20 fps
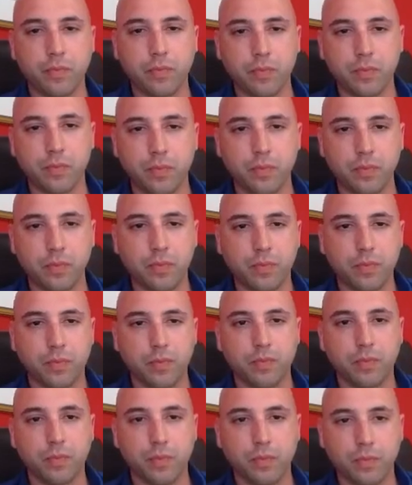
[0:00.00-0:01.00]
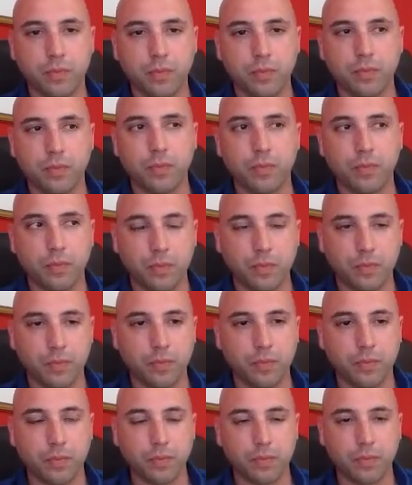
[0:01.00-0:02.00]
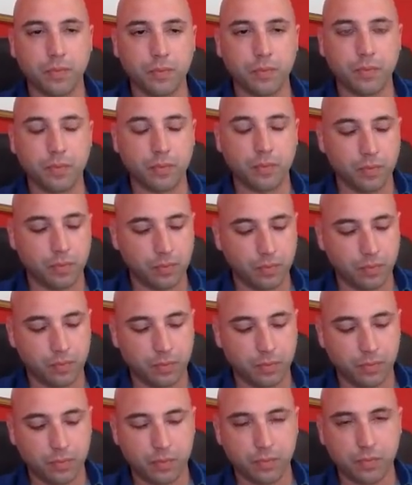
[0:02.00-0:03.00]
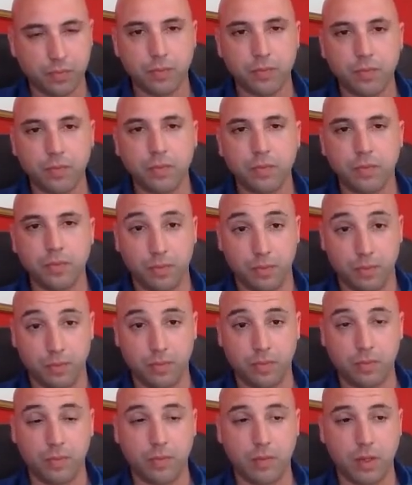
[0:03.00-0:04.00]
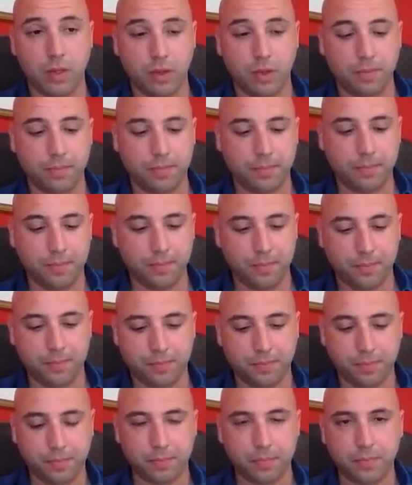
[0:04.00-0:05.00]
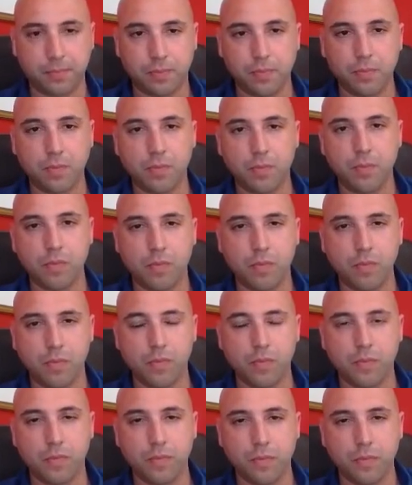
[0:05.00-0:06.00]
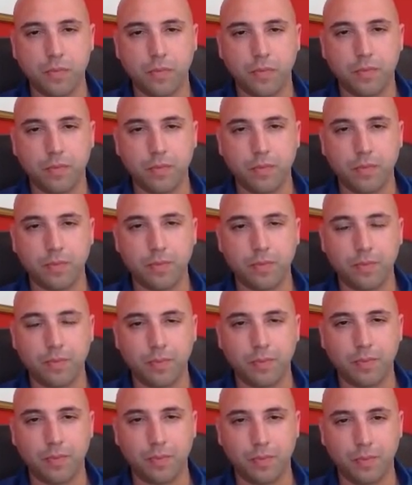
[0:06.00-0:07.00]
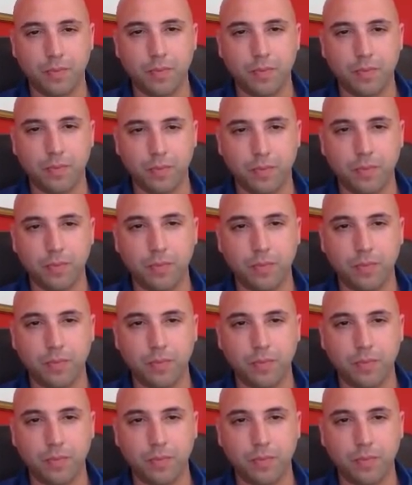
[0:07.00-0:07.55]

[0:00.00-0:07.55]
[no speech]